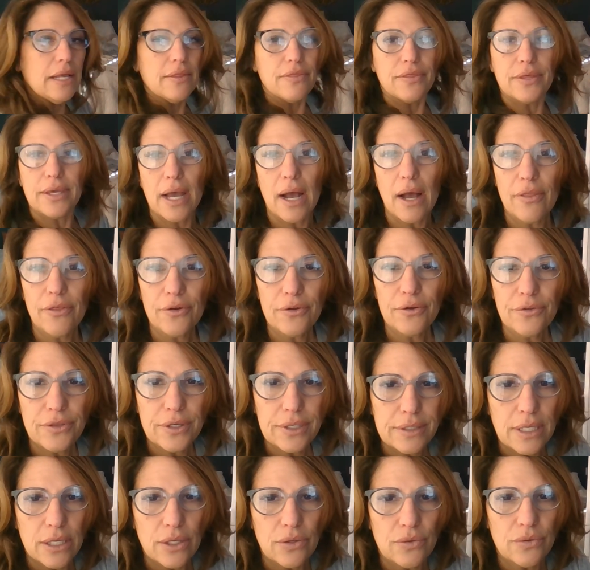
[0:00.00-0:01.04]
The other
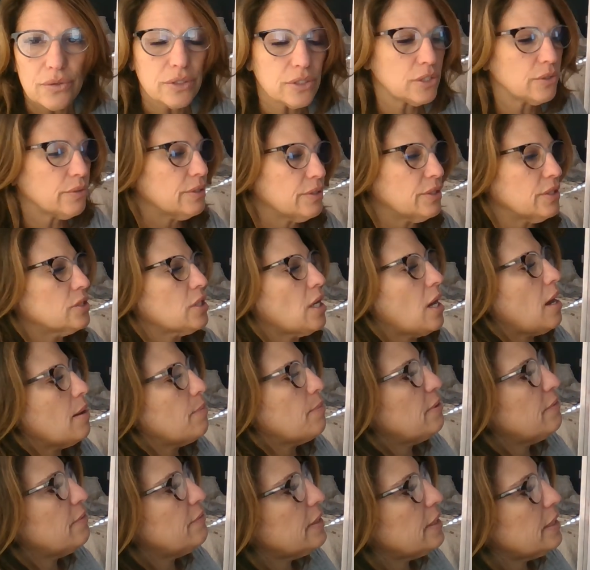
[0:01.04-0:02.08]
thing that you can do at the
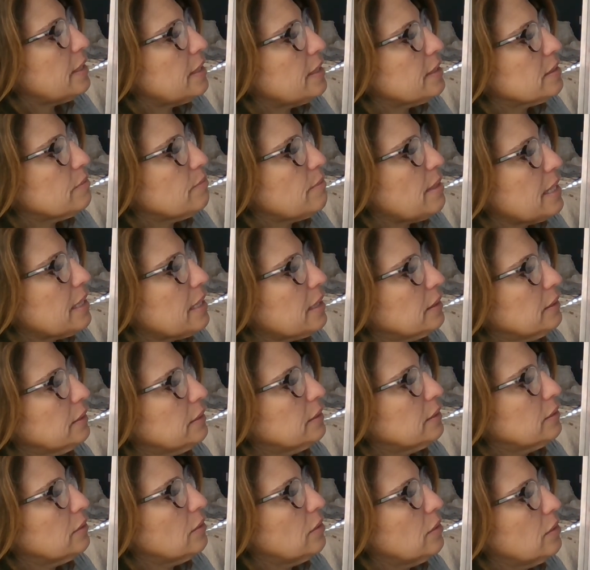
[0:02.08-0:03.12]
top of it is make a
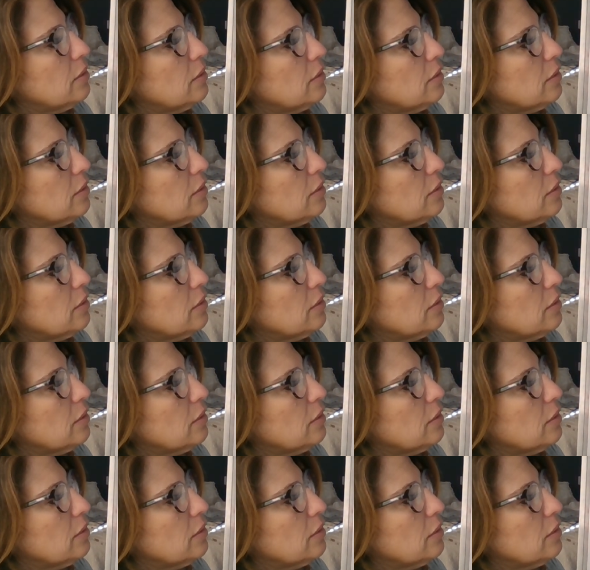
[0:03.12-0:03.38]
little,